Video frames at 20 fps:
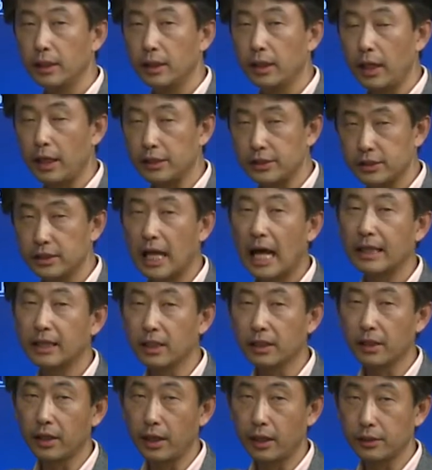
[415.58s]
is not
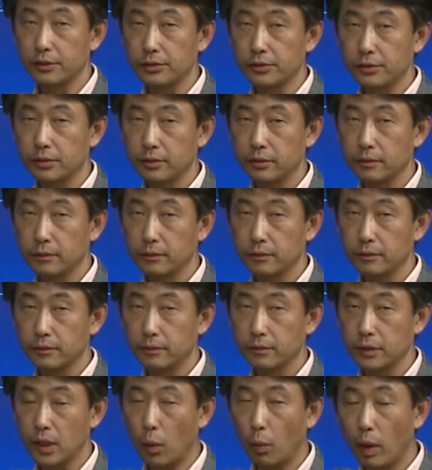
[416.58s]
the case.
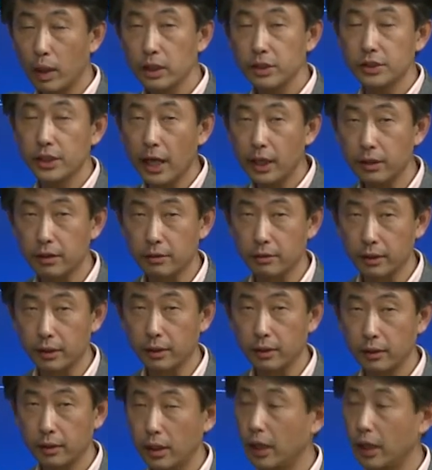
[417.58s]
Now, what is A3?